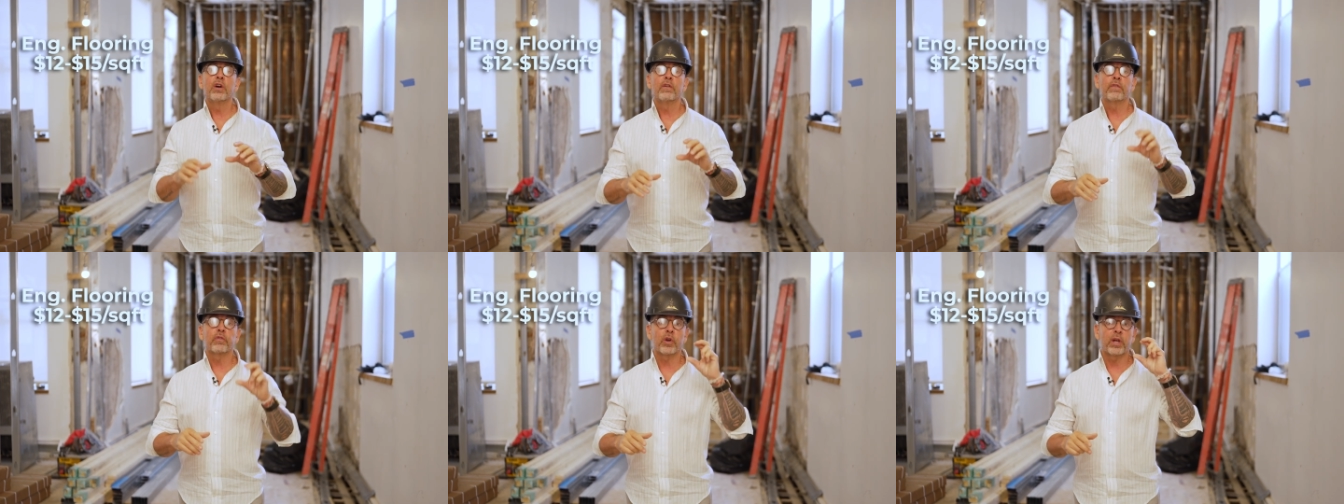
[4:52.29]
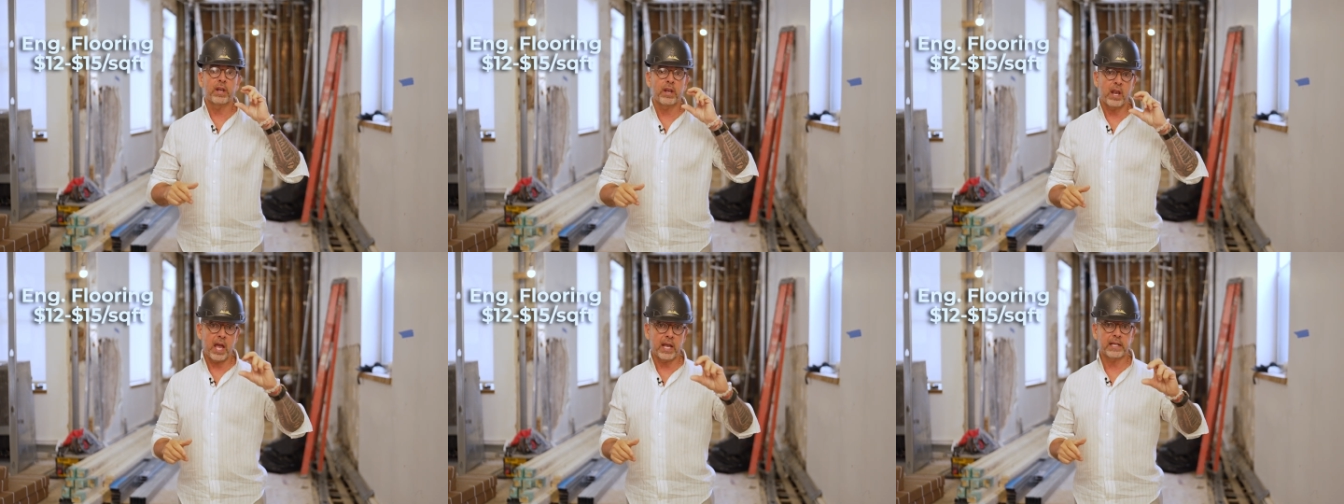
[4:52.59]
for
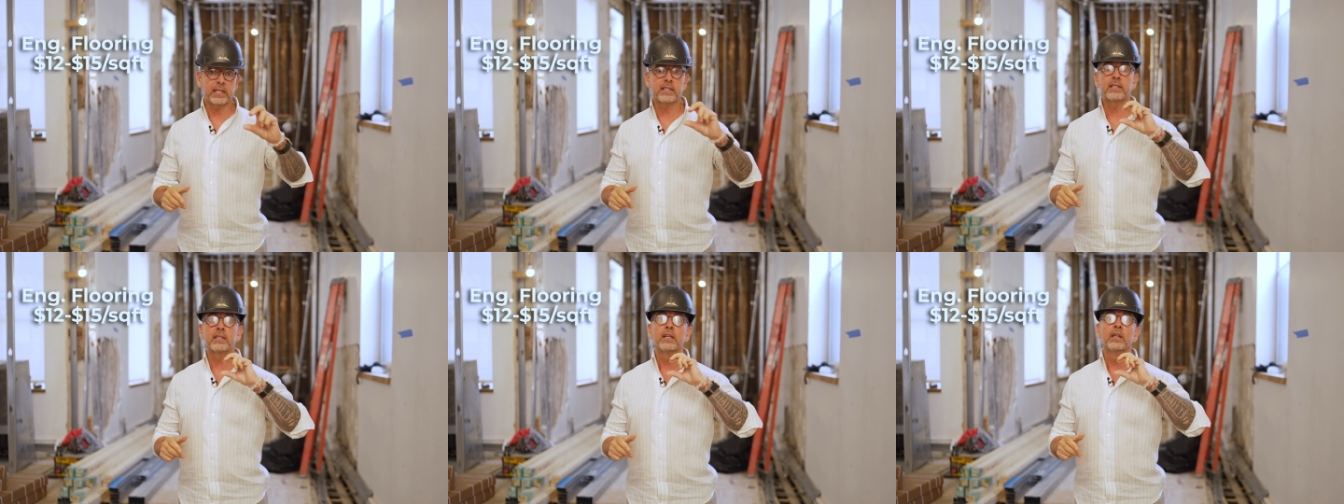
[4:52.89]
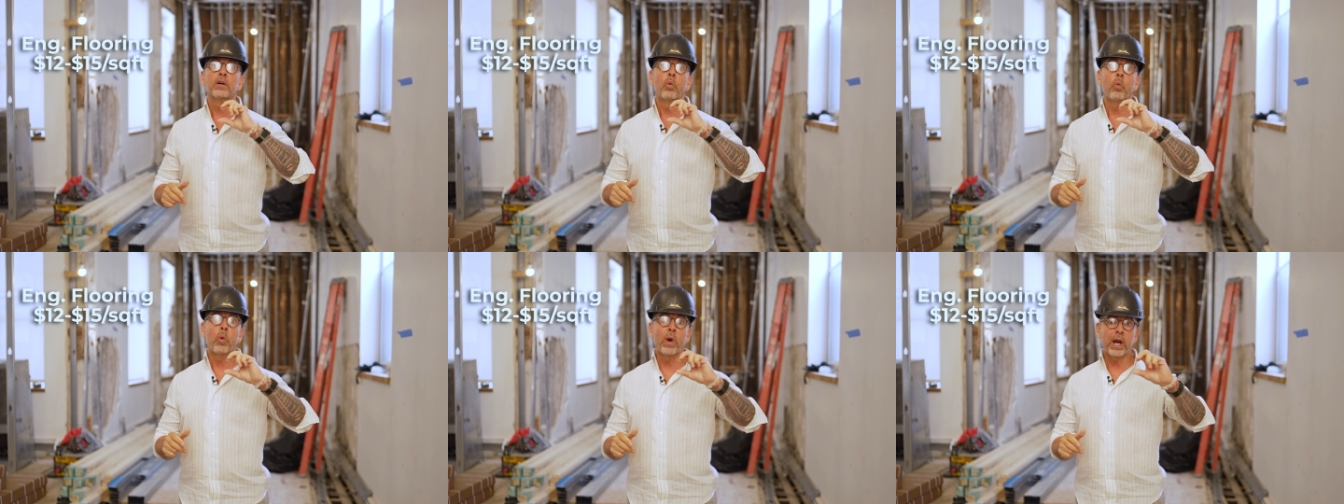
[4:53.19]
a nice
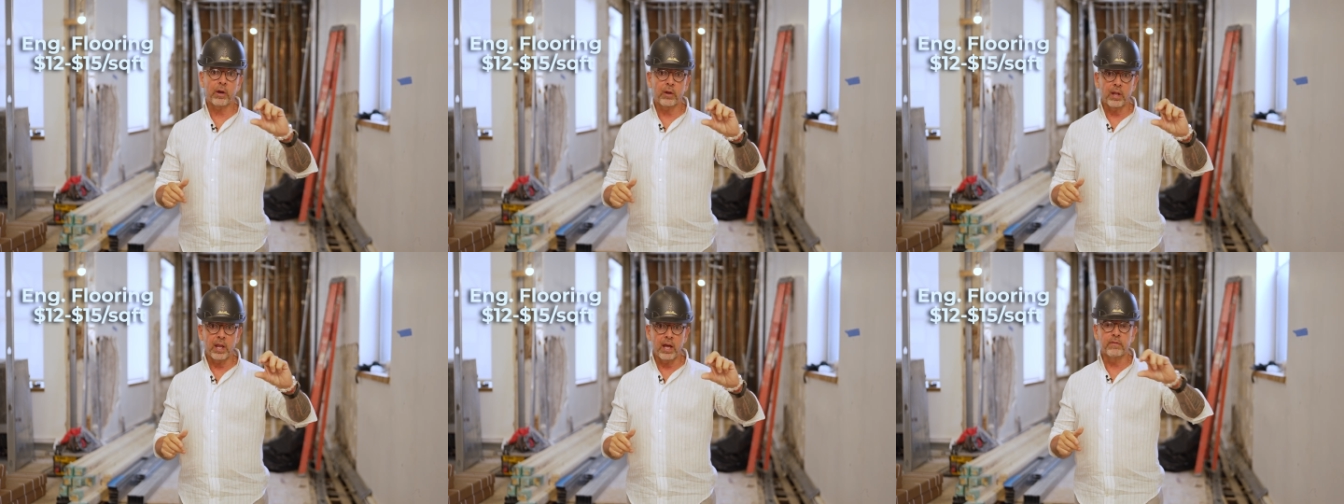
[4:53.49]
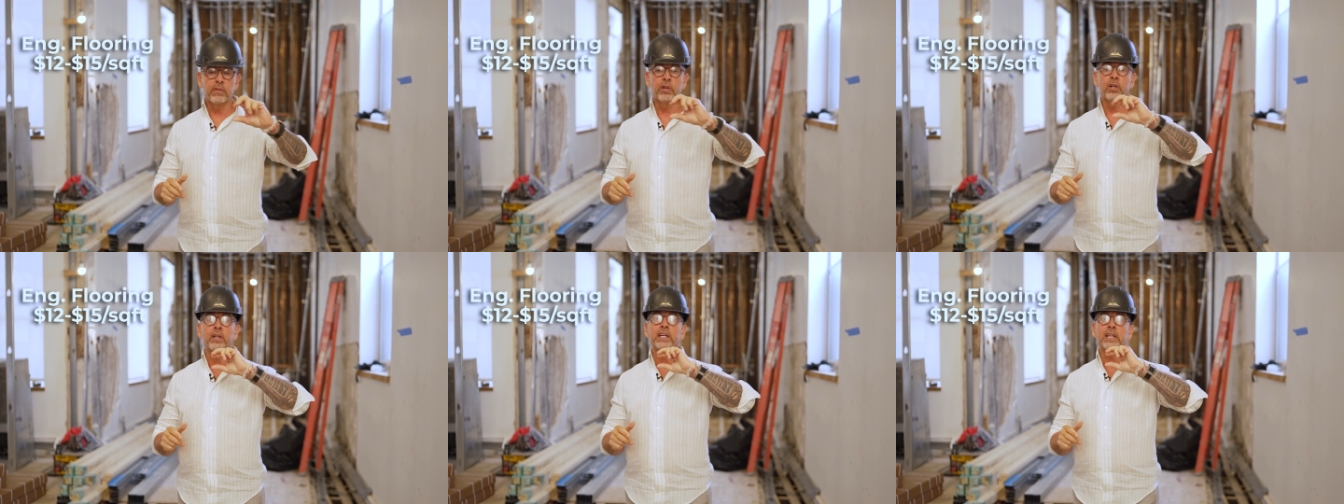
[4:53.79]
wear
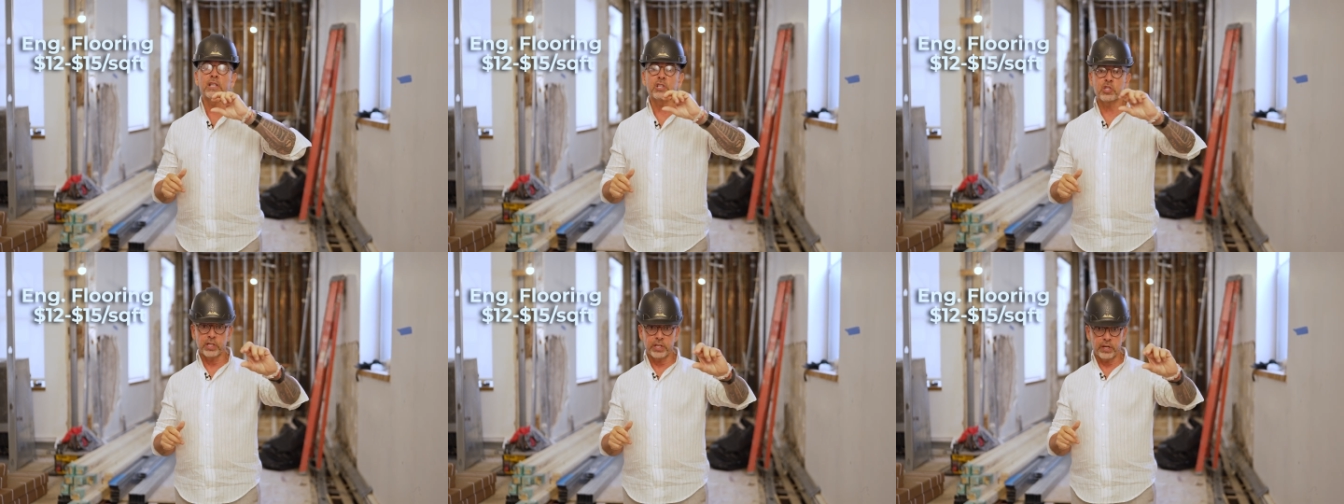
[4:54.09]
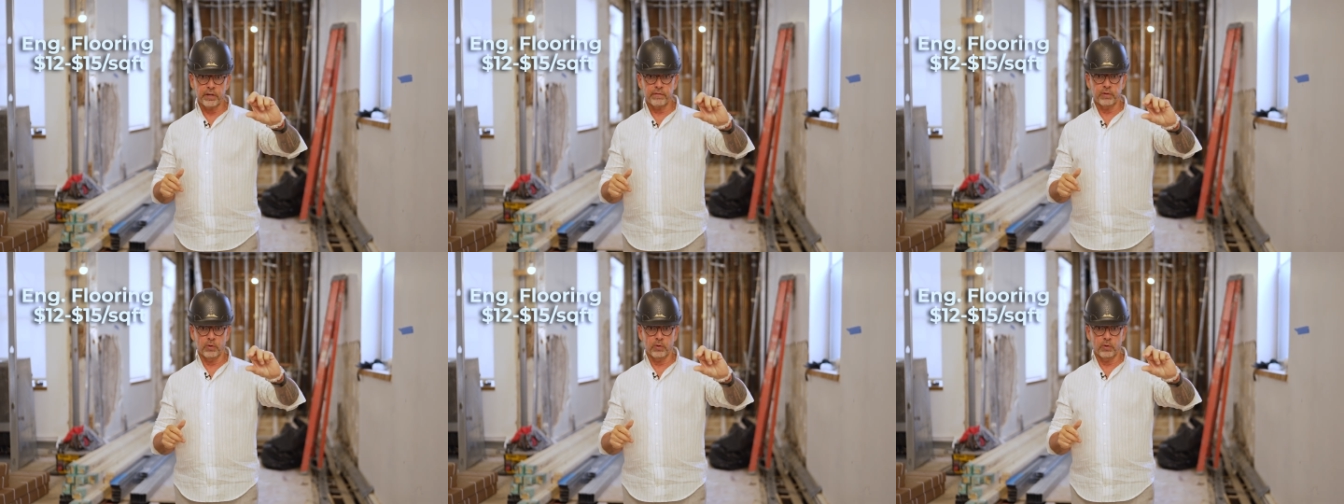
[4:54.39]
level engineered